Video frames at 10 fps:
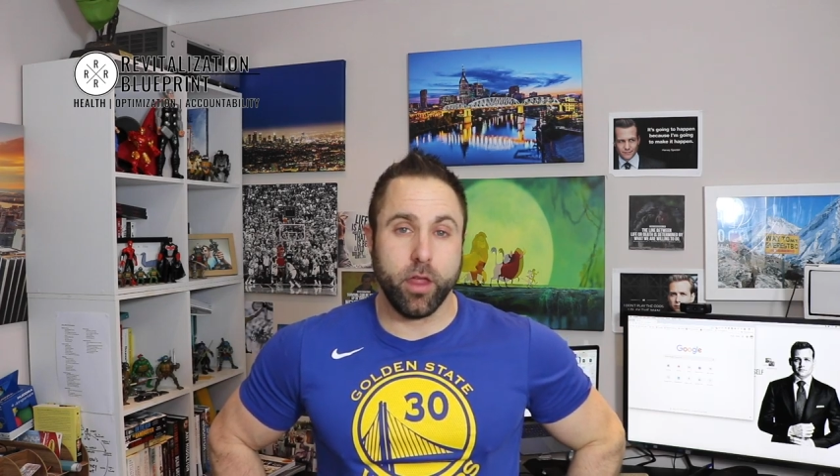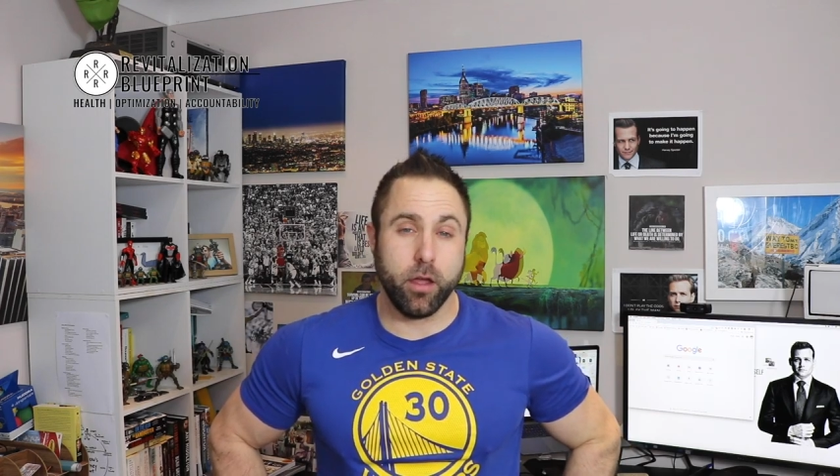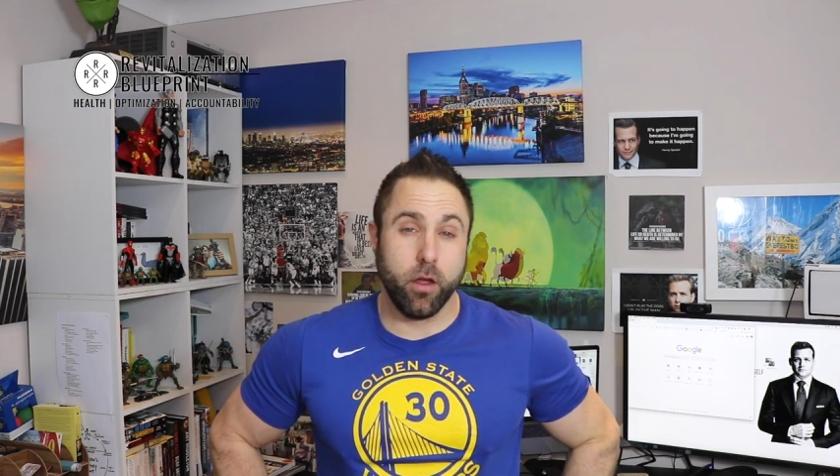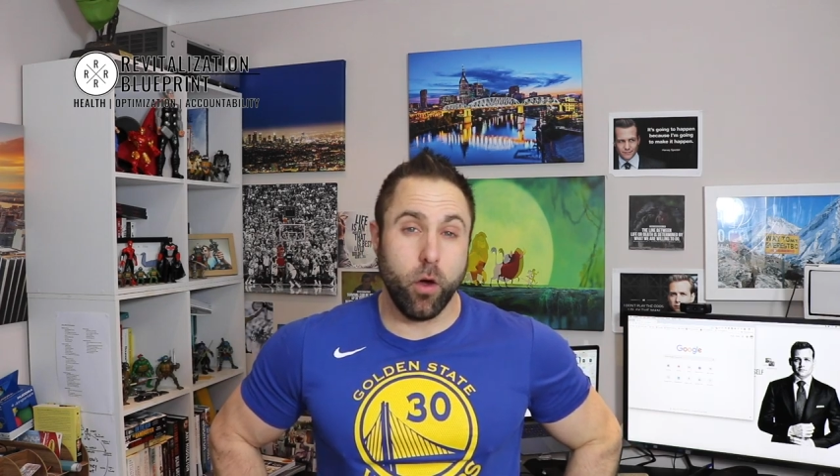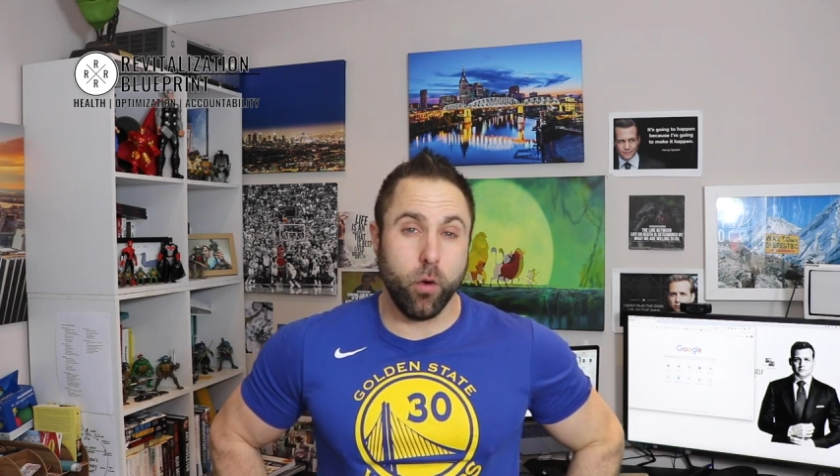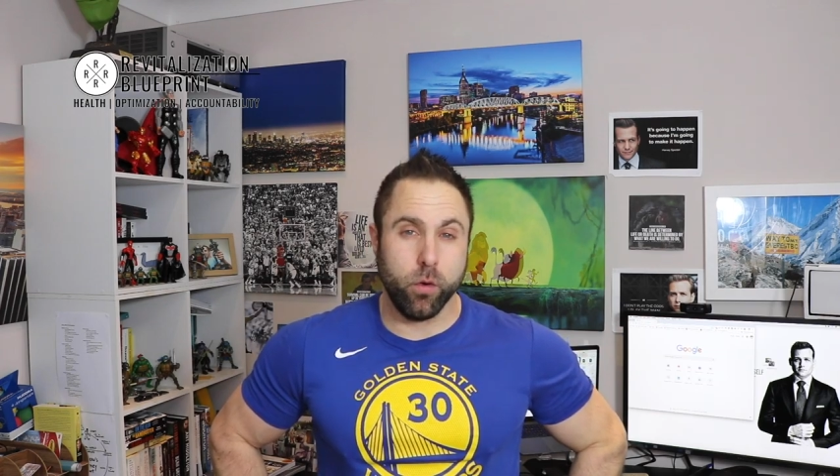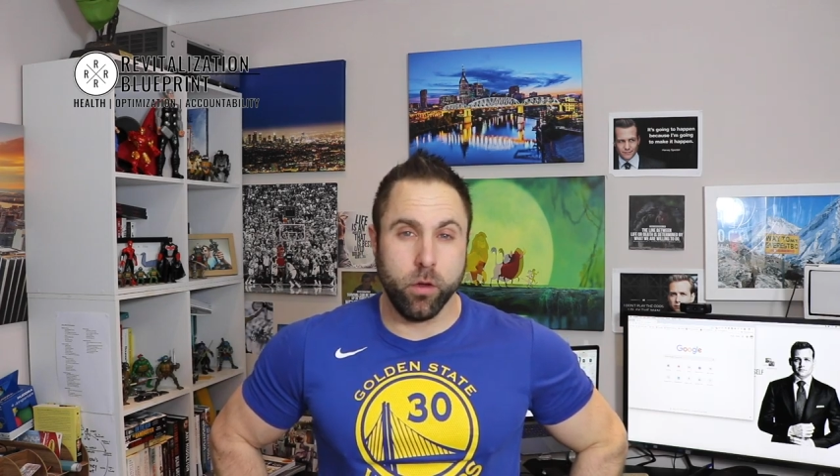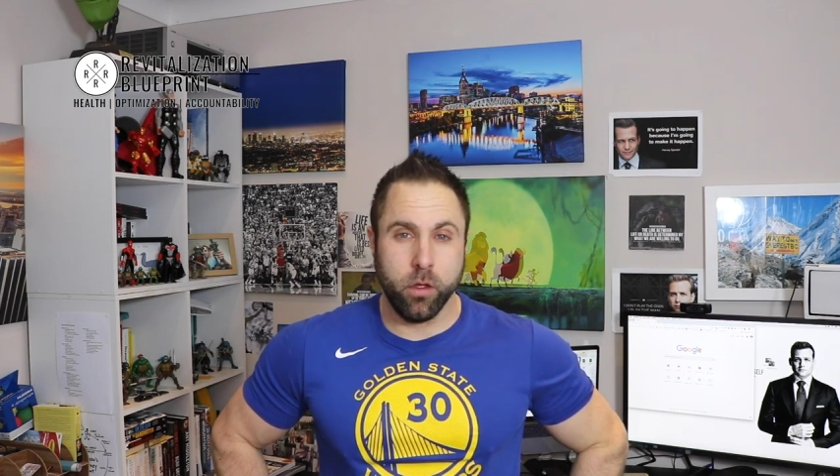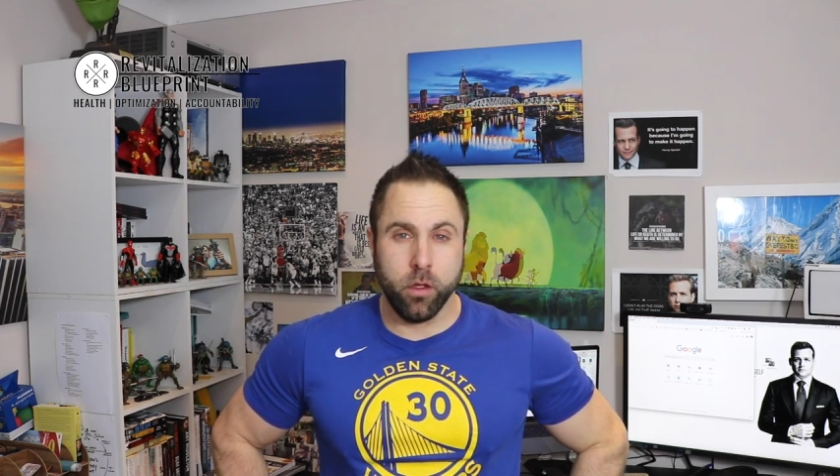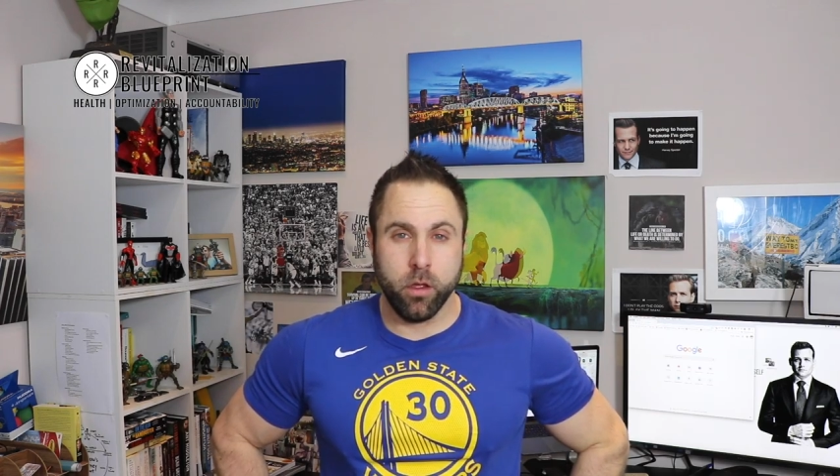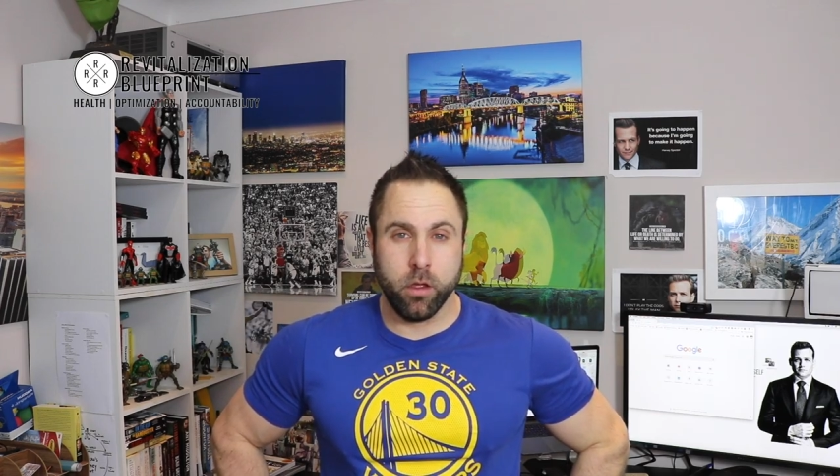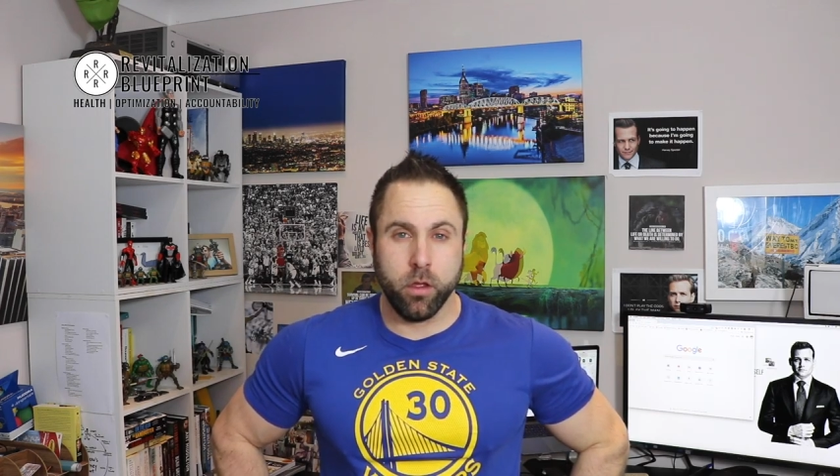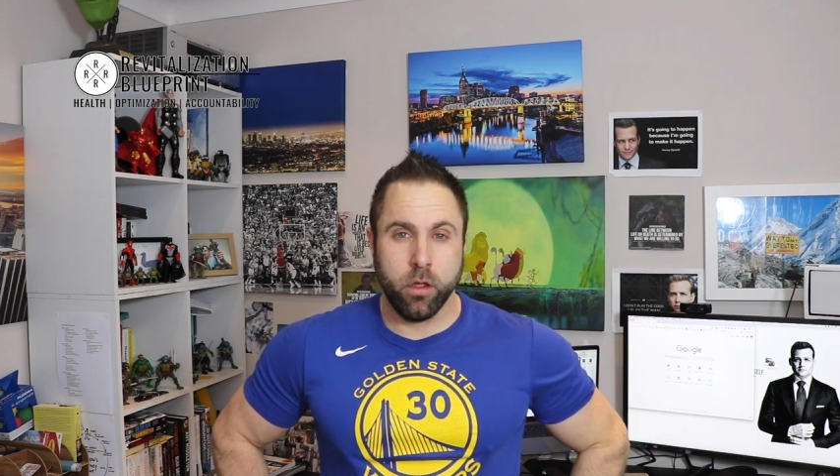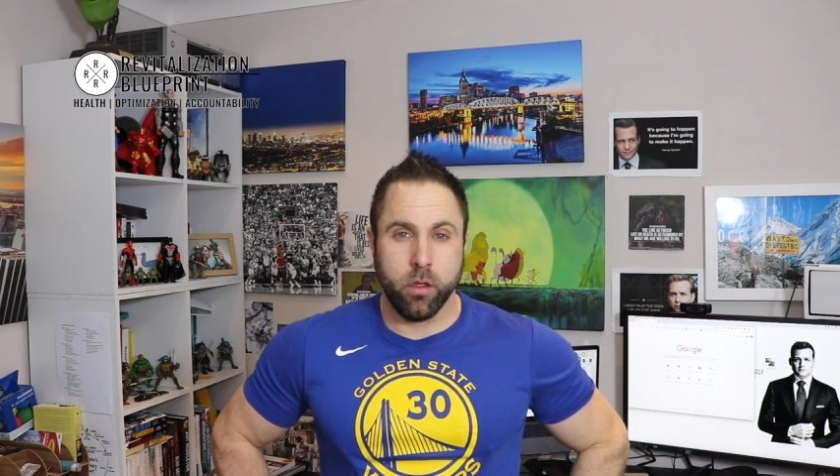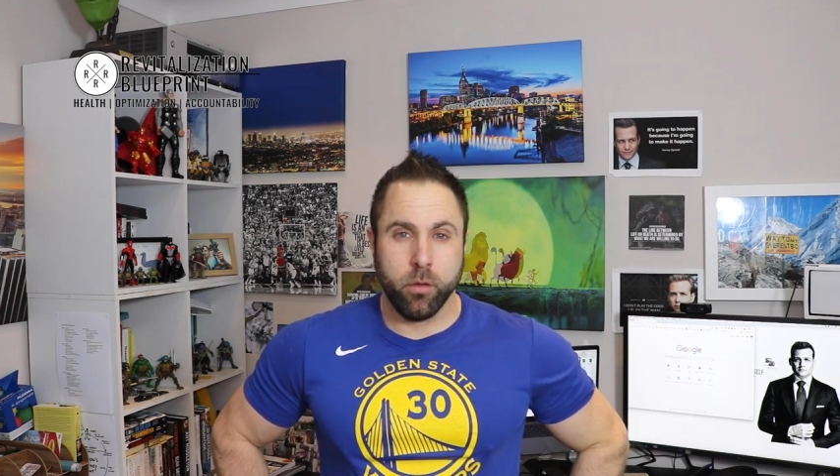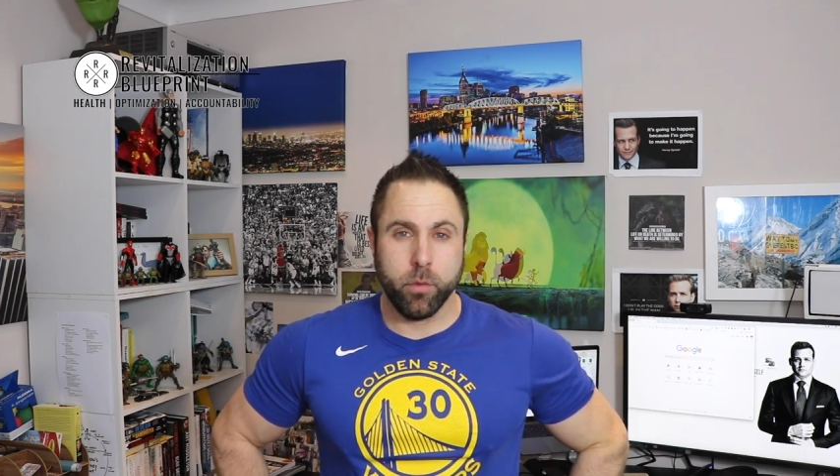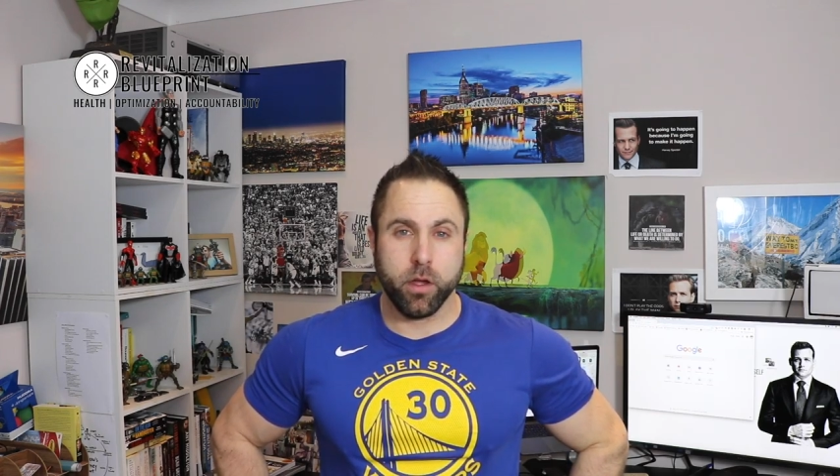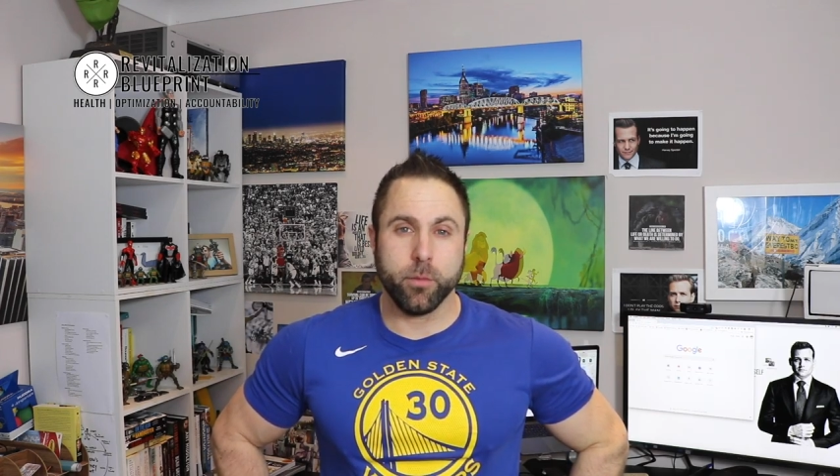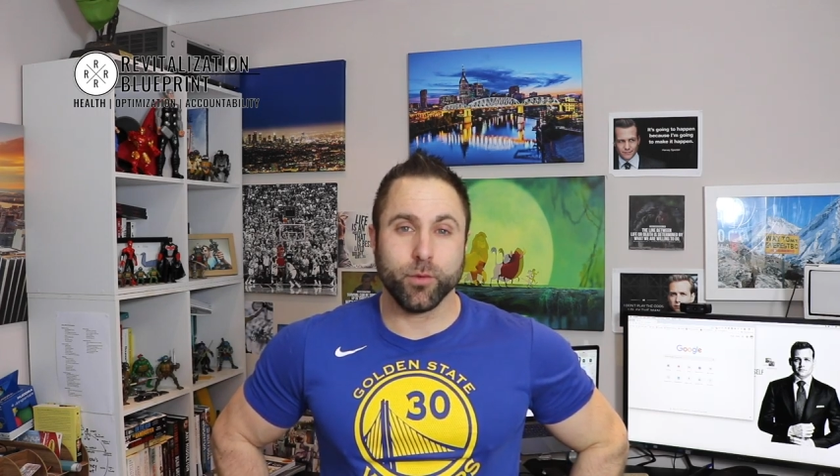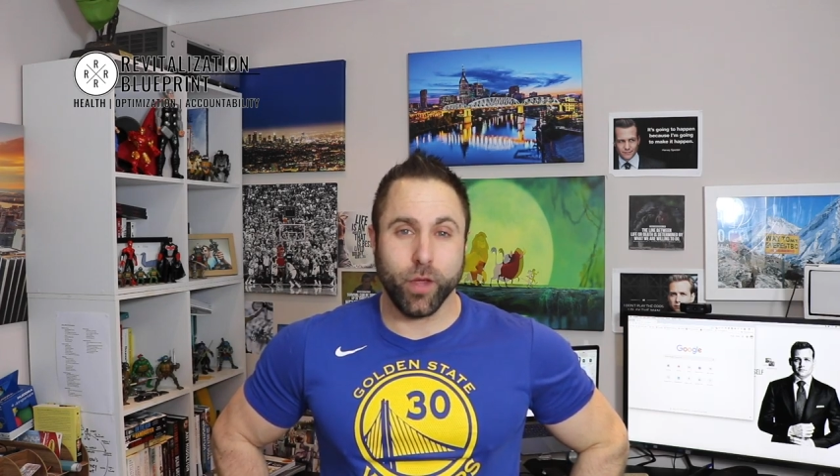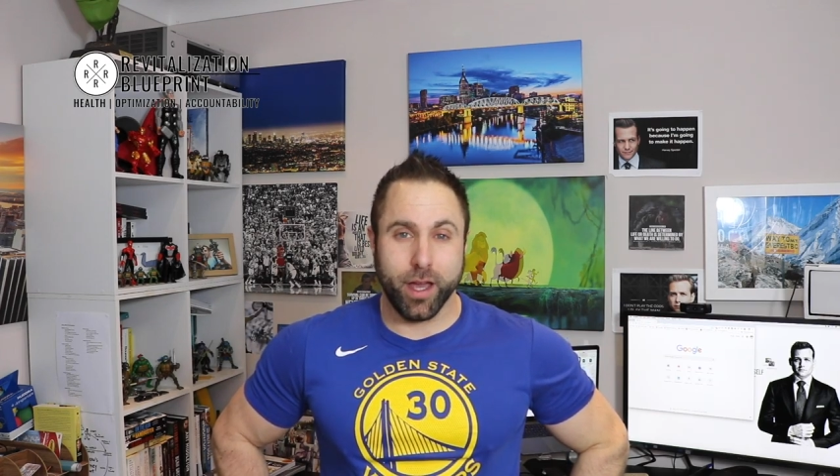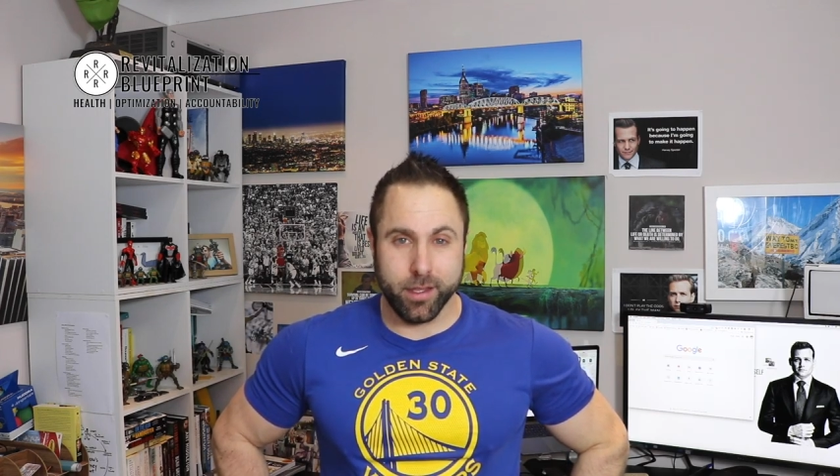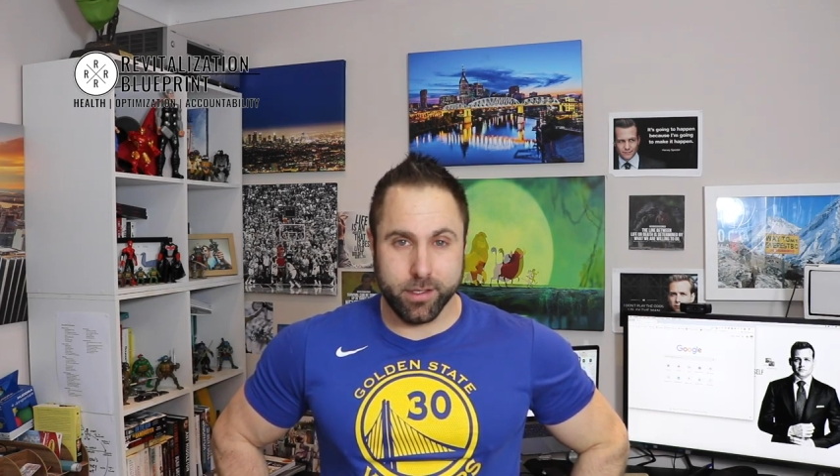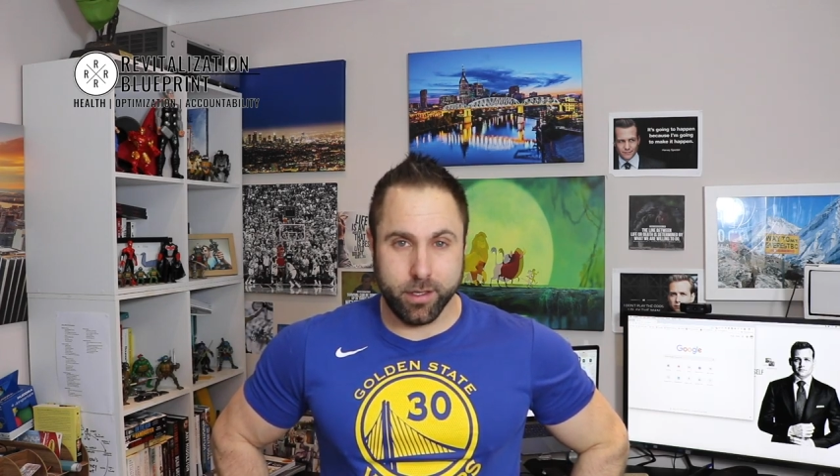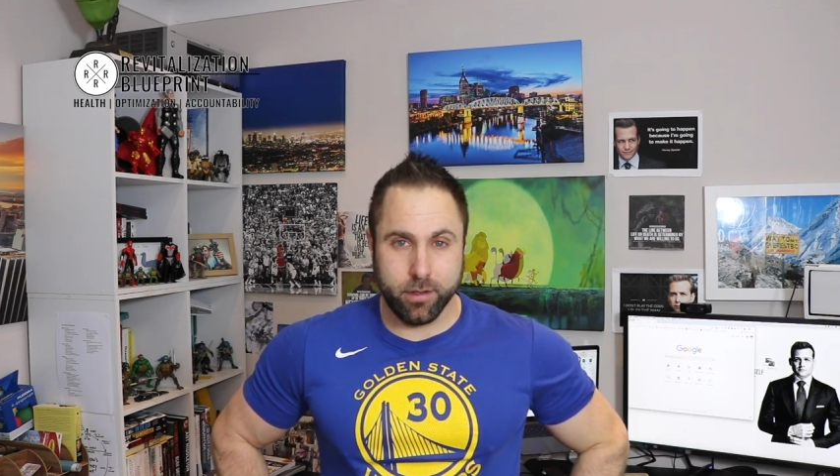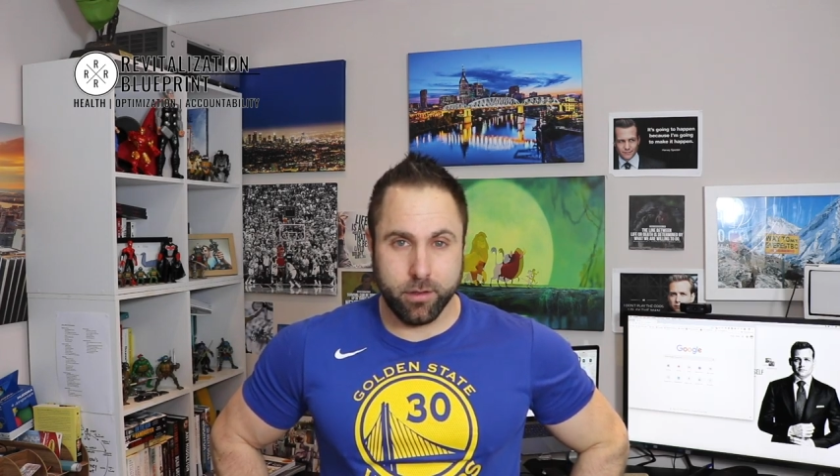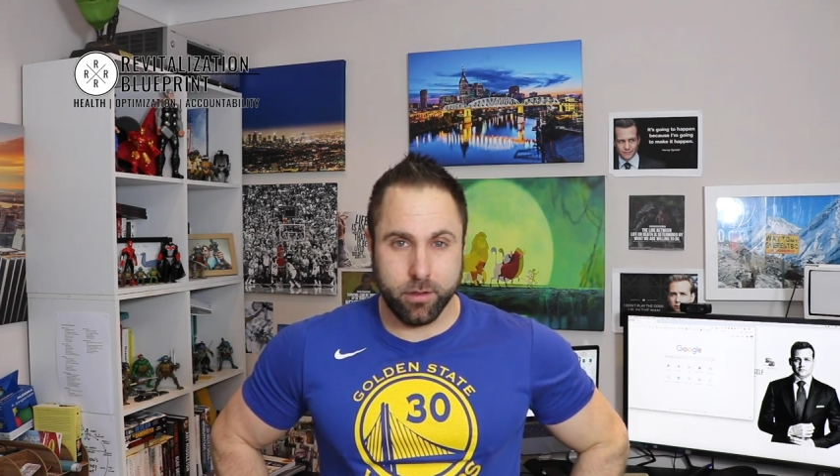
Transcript: That goal becomes reality.